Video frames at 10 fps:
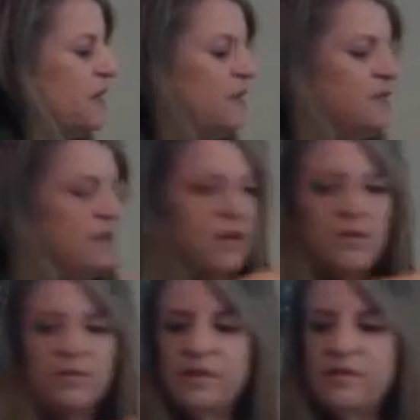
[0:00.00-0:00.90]
And you
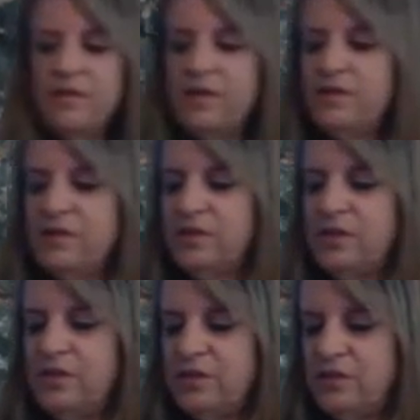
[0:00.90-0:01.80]
know, if you don't have
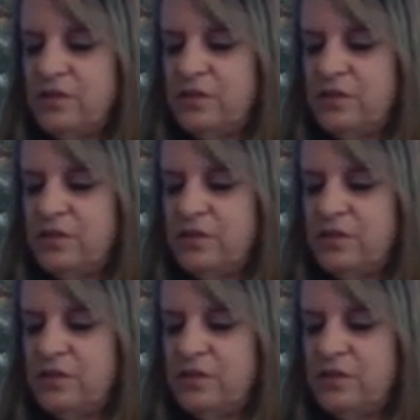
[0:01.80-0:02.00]
glue,